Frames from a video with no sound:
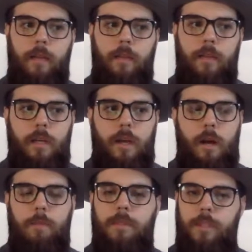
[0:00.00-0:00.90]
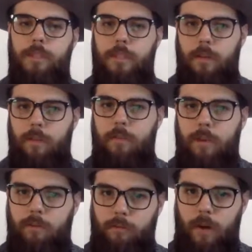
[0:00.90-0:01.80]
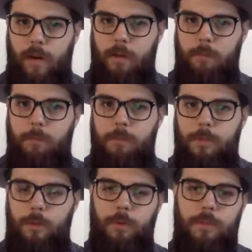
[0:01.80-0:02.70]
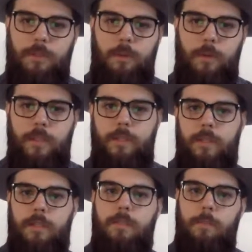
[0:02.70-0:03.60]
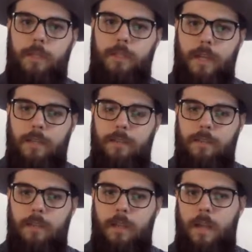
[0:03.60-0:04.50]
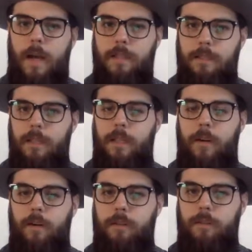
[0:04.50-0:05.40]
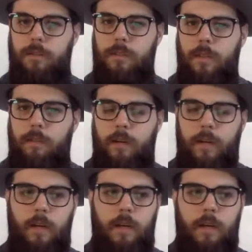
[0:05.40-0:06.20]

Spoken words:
the composition of every frame told the story just as much as the lines that the character is delivering.